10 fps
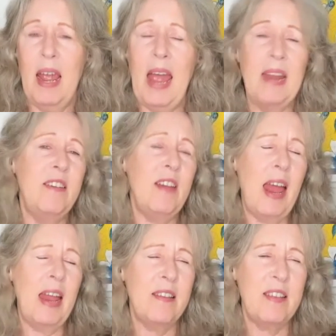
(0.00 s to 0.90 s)

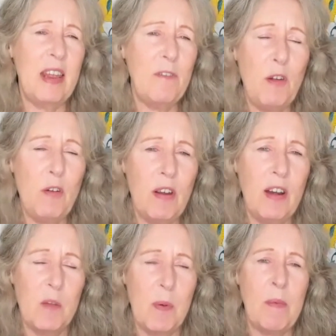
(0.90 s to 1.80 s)
And see if you can
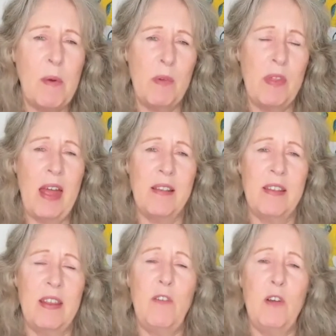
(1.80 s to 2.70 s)
experiment with that and
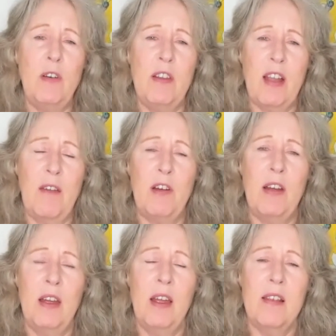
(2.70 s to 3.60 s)
see if you can discover
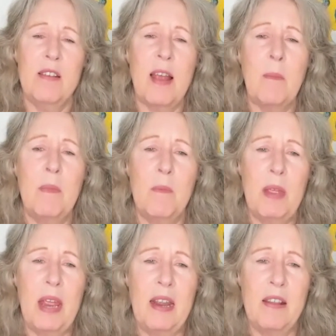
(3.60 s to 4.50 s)
some
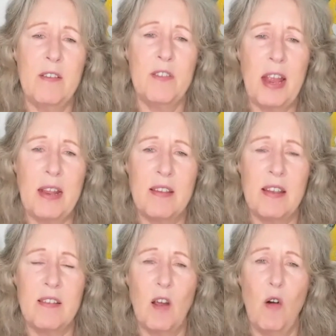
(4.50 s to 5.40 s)
beginnings of
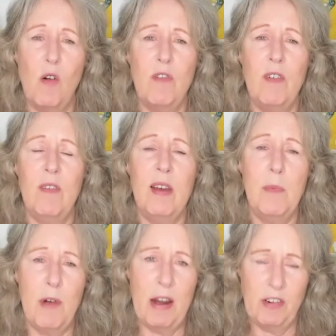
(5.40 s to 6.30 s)
senses of
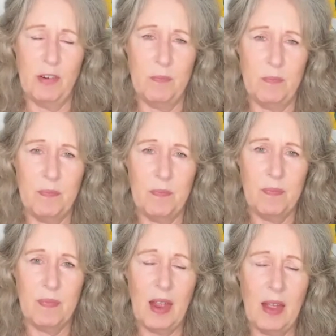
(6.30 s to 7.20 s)
liberation.
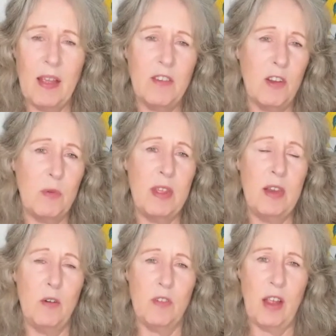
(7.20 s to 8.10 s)
And that's just within
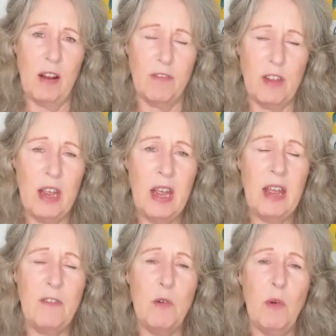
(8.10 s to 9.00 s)
yourself.
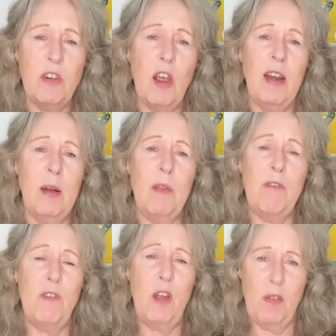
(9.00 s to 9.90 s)
If you want to go a little bit
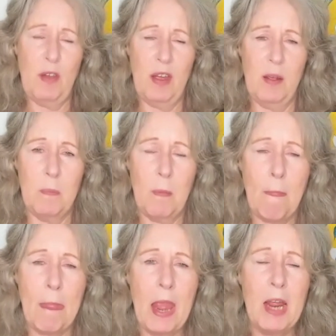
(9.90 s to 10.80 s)
further,
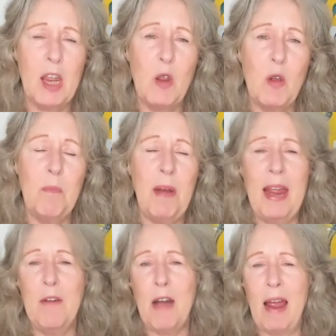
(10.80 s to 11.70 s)
you can
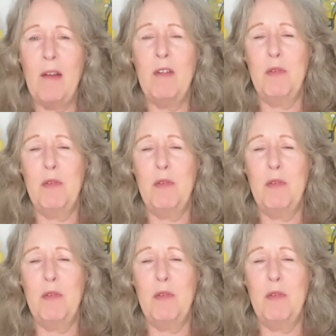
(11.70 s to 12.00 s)
play around